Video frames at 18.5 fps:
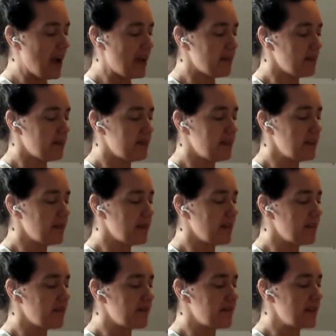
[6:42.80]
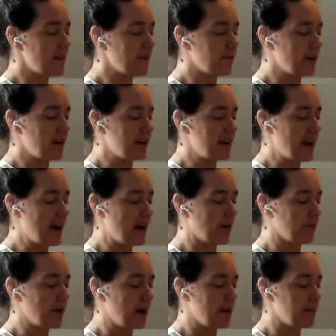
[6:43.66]
And this is different
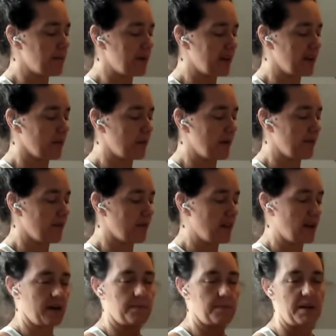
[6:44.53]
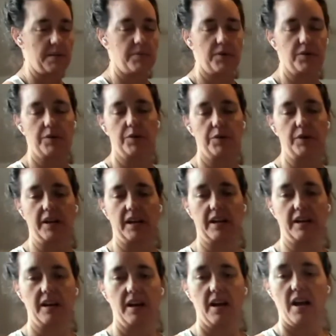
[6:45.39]
now, right? Because we have a lot of people who
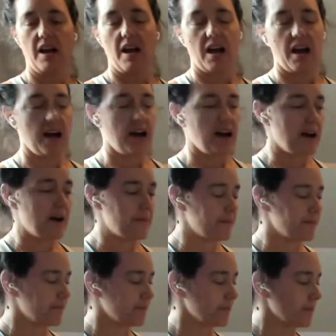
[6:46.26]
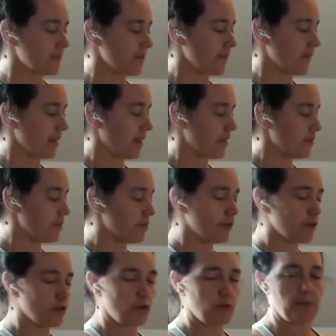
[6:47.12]
can um,
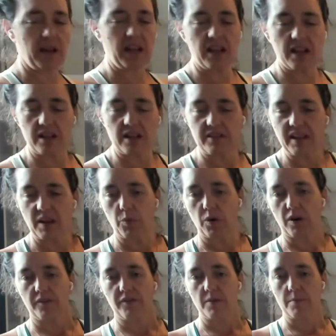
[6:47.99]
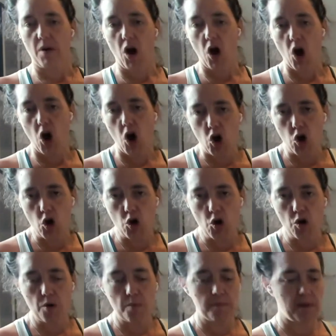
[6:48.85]
Zoom in, they work from
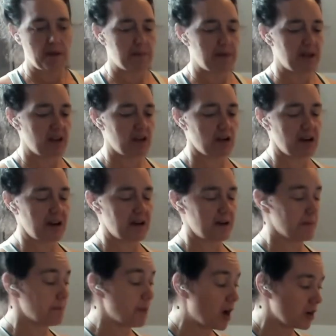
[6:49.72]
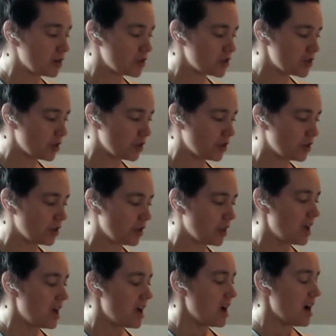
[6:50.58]
home, maybe you're in a
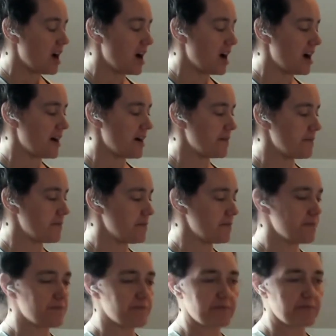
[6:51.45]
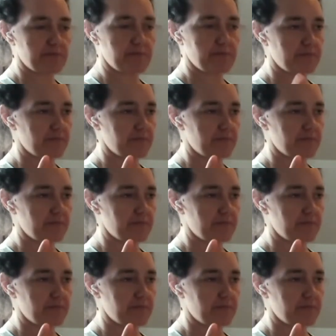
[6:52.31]
partial, um,